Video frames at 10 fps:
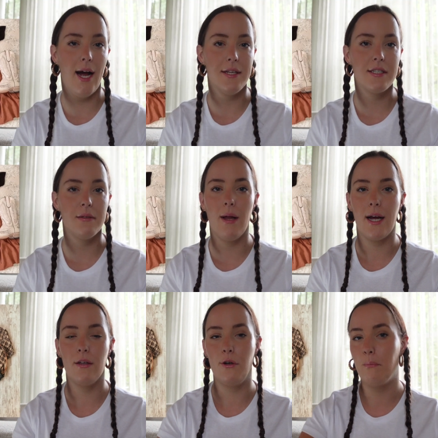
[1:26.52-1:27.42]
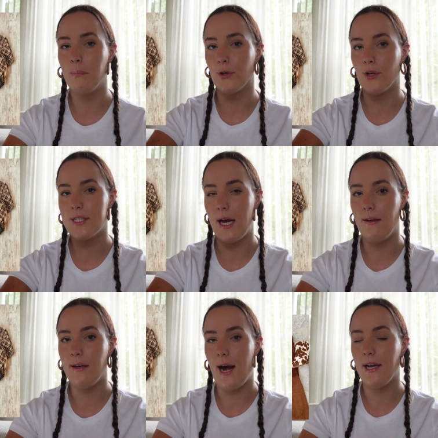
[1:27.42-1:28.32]
and some like little boots, and
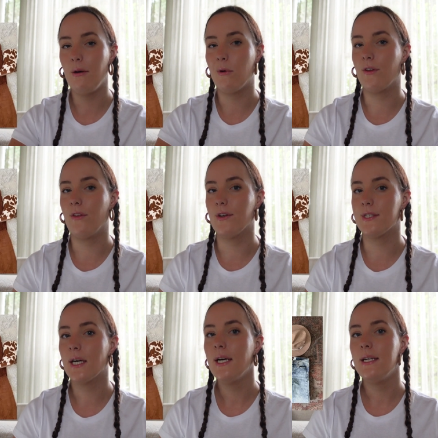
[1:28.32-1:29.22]
then adding one of those